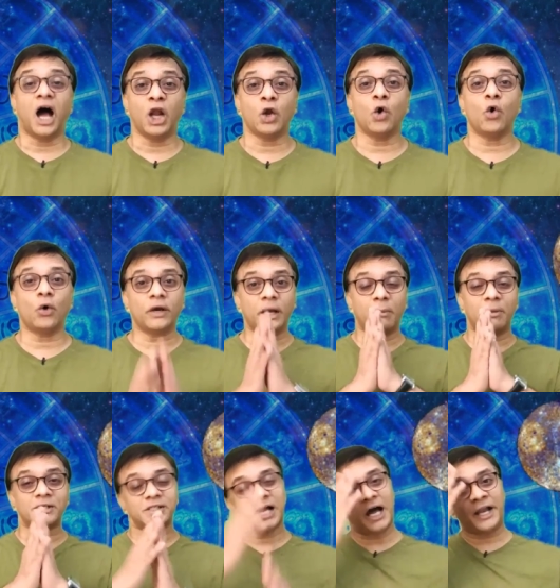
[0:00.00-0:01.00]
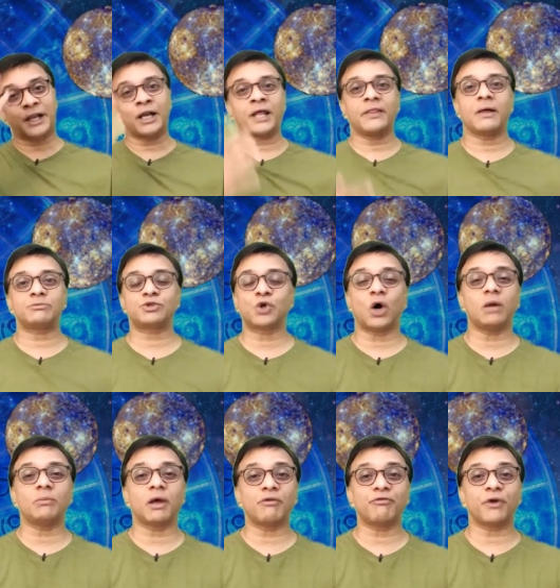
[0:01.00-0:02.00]
Hello, Namaskar and Adab to
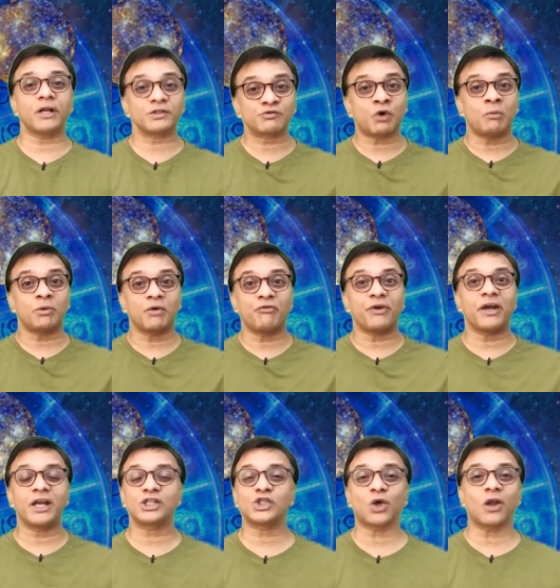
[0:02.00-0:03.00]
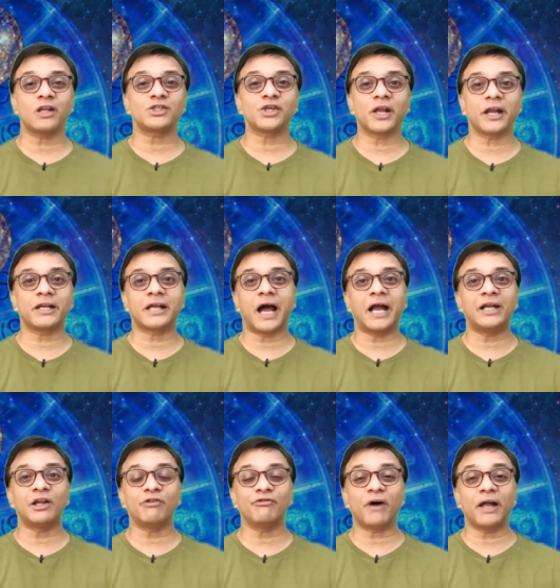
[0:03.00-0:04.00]
all my friends from your friend astrologer and guide
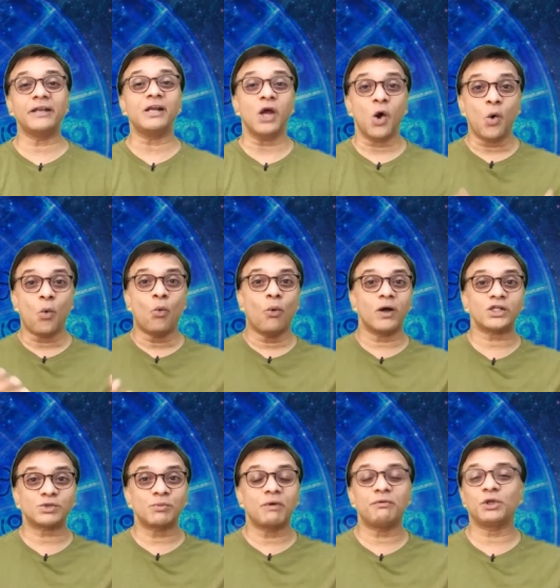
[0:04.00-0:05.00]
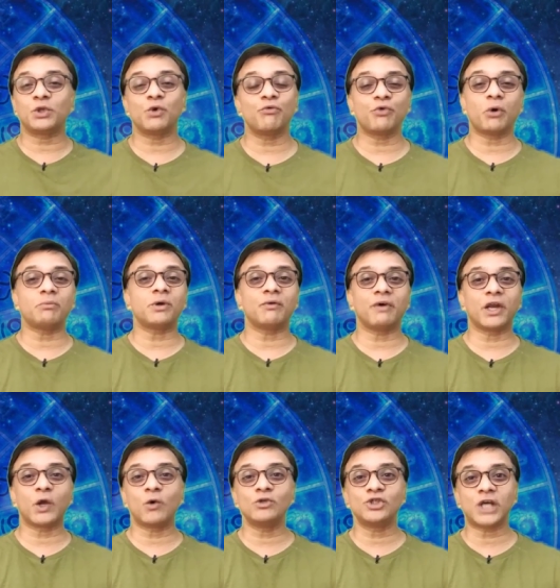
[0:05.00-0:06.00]
Irfan once more with you from your
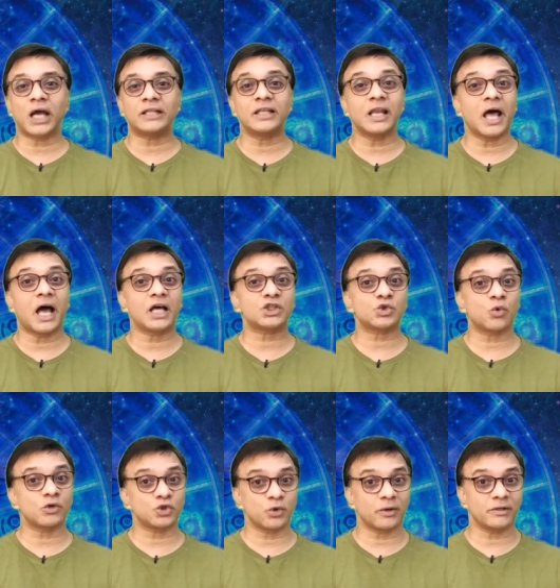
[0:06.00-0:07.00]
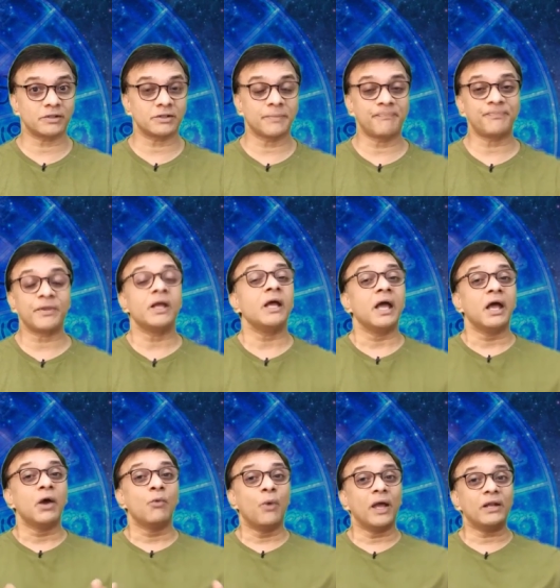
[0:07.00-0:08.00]
very own channel Astro Assurance.
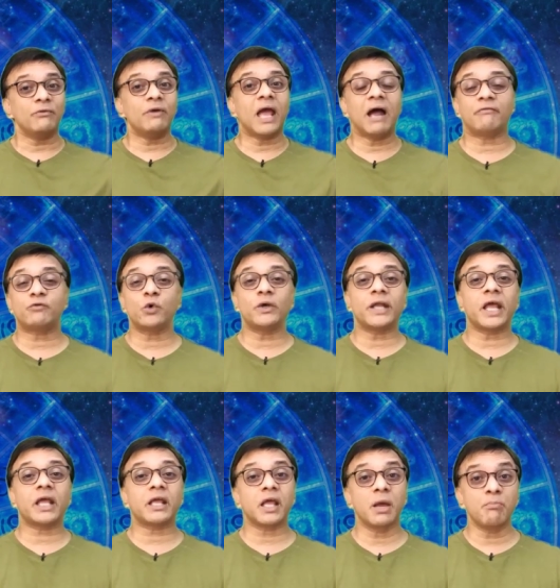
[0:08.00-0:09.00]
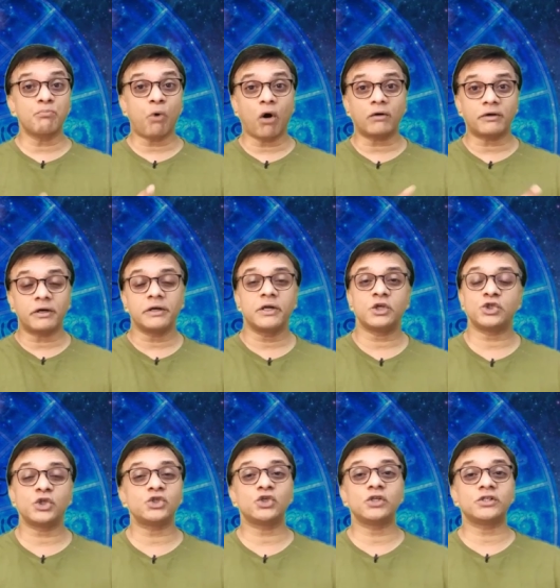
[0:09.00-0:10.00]
When we have to take important
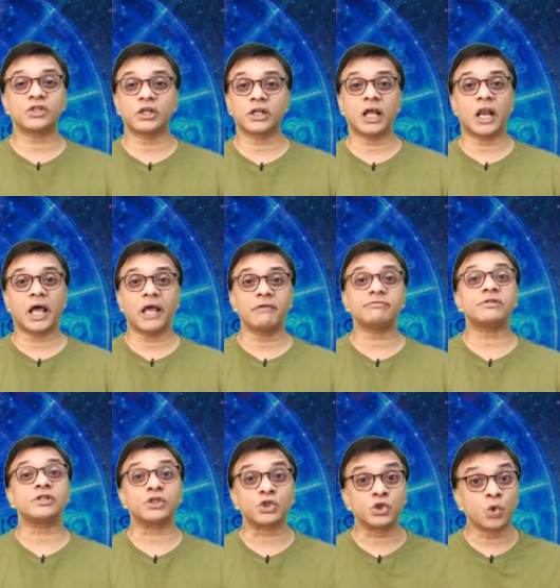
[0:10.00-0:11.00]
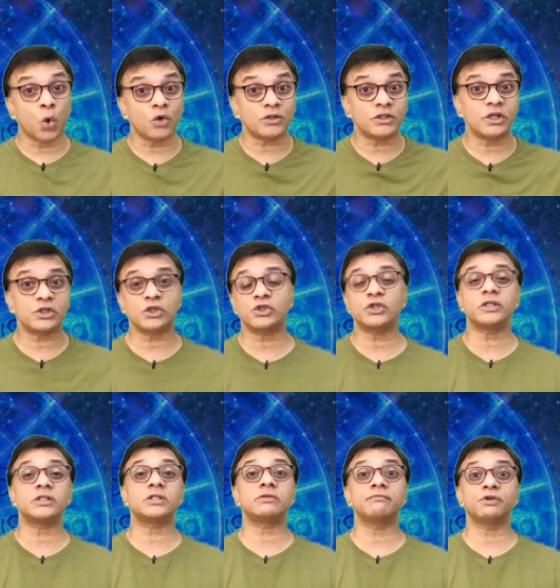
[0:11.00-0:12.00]
decisions in our lives, those
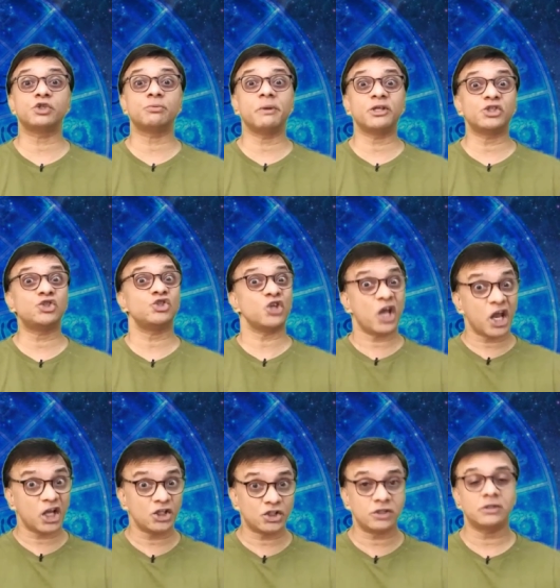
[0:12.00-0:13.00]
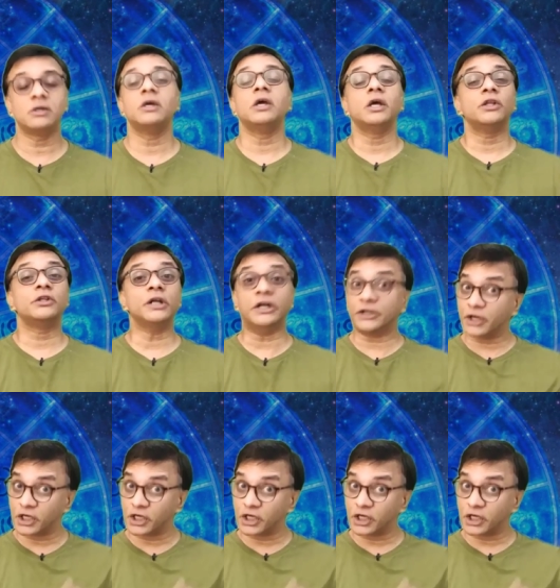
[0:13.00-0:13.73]
decisions which may change the